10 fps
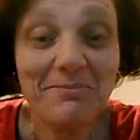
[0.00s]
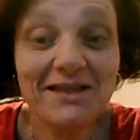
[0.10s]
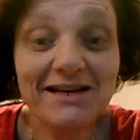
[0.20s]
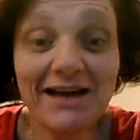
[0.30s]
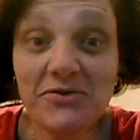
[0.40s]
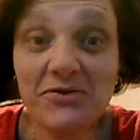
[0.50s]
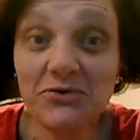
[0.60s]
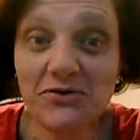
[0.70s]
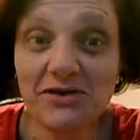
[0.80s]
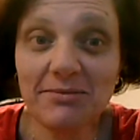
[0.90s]
But the next
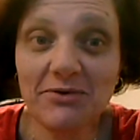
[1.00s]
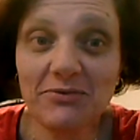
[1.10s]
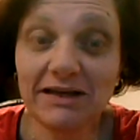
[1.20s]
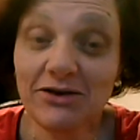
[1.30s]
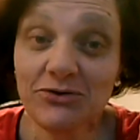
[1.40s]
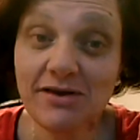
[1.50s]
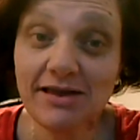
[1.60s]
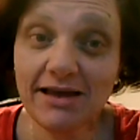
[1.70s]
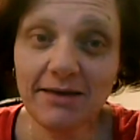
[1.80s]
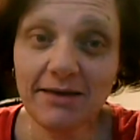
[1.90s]
quarter is going to be really
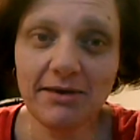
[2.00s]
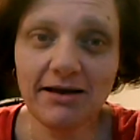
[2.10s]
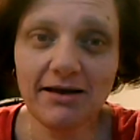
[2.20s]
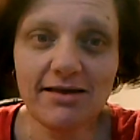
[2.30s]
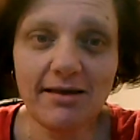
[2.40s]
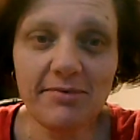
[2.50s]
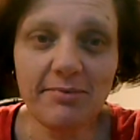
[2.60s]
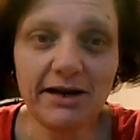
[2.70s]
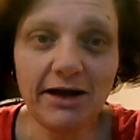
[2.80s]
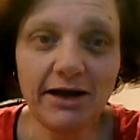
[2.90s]
interesting because I'm
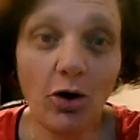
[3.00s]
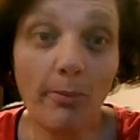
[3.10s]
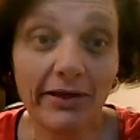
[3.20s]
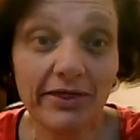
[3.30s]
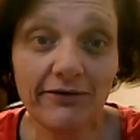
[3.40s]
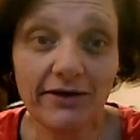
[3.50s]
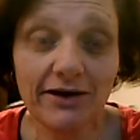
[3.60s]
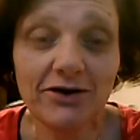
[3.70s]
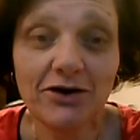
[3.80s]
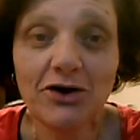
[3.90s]
spending a whole month of
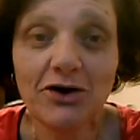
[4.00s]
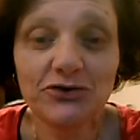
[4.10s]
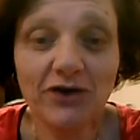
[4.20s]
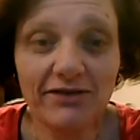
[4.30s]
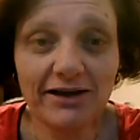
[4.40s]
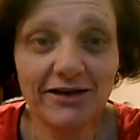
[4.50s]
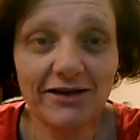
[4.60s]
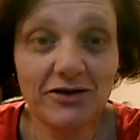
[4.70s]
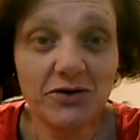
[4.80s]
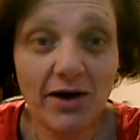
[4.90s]
it traveling in
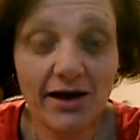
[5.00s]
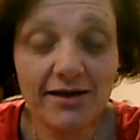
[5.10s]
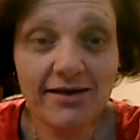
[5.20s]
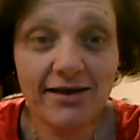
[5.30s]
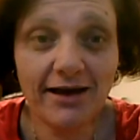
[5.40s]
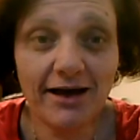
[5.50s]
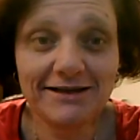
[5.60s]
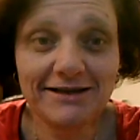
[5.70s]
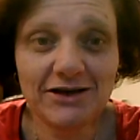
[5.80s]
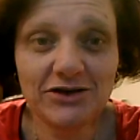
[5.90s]
the US,
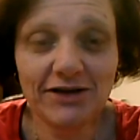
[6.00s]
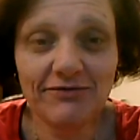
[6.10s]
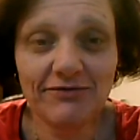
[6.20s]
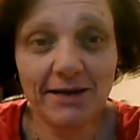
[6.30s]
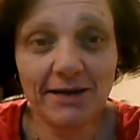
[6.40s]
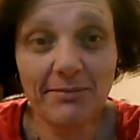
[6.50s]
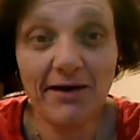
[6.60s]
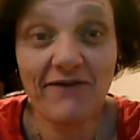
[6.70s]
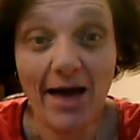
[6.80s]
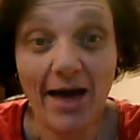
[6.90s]
teaching and visiting my
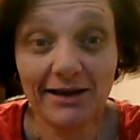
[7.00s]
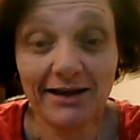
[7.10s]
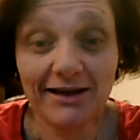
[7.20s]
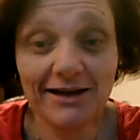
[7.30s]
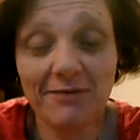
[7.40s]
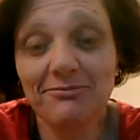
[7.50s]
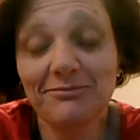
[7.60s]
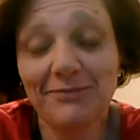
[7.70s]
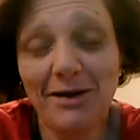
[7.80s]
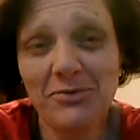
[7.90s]
family, and
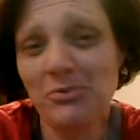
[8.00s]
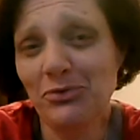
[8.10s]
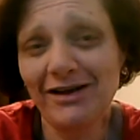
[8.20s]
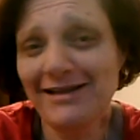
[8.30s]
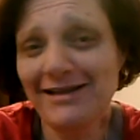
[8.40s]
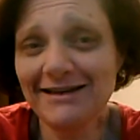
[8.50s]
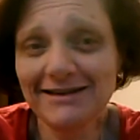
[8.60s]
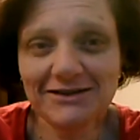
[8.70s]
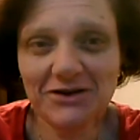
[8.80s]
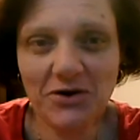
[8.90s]
I'm super
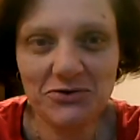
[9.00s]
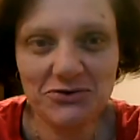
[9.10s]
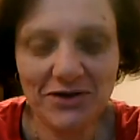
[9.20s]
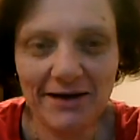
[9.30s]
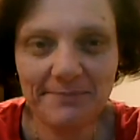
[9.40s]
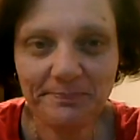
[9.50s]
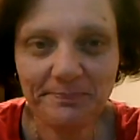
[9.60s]
excited to go and do that.